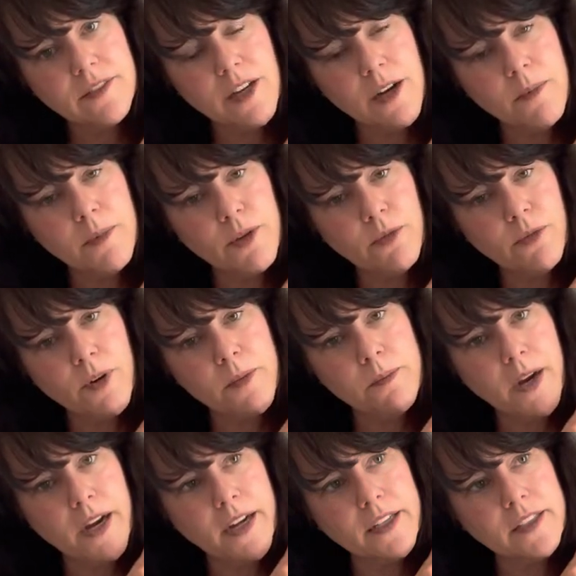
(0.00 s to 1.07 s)
I'm gonna rub
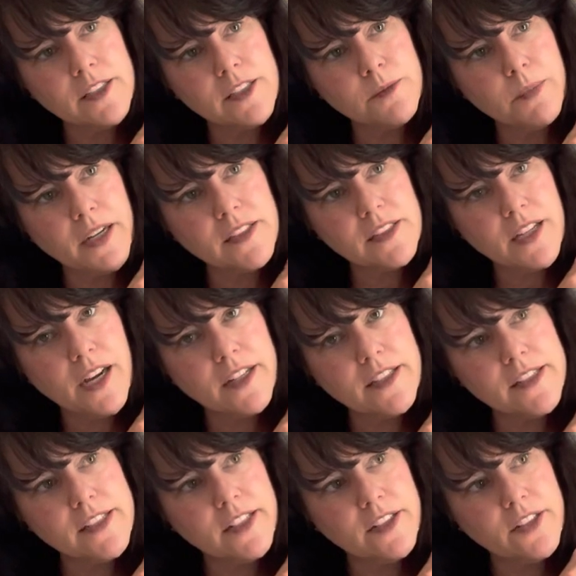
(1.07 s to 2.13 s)
mine because mine's kind of
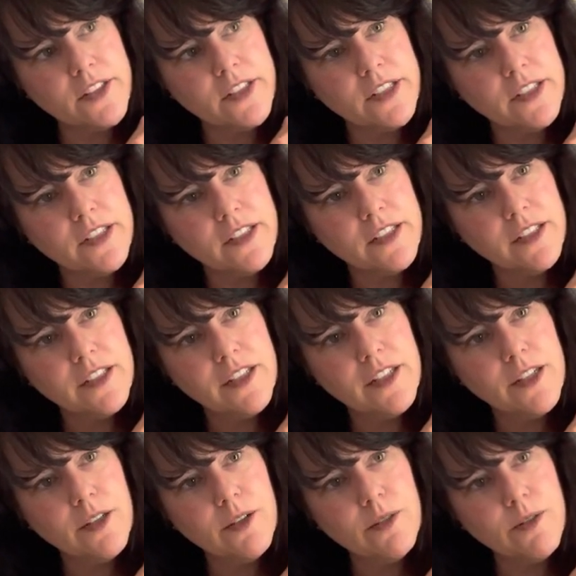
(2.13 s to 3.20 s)
tender.
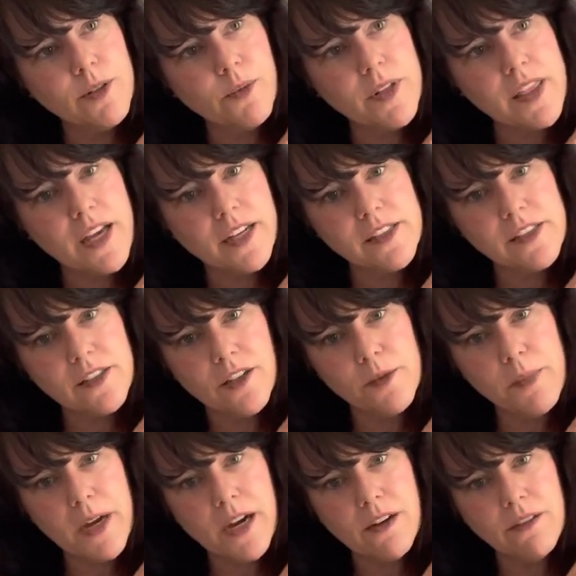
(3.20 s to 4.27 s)
I wonder what that's all
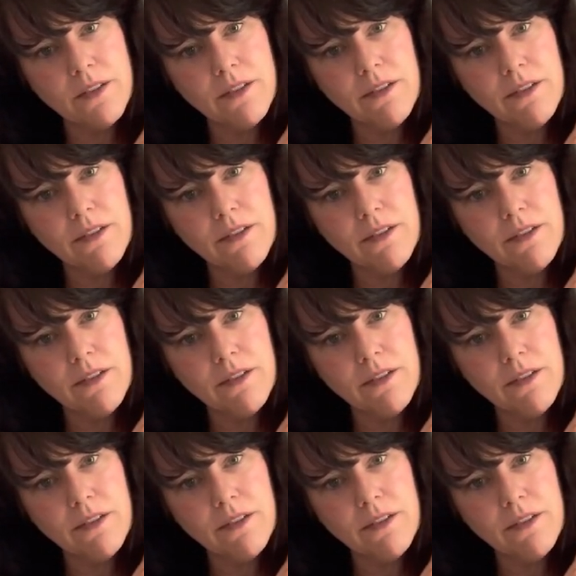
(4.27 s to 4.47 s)
about.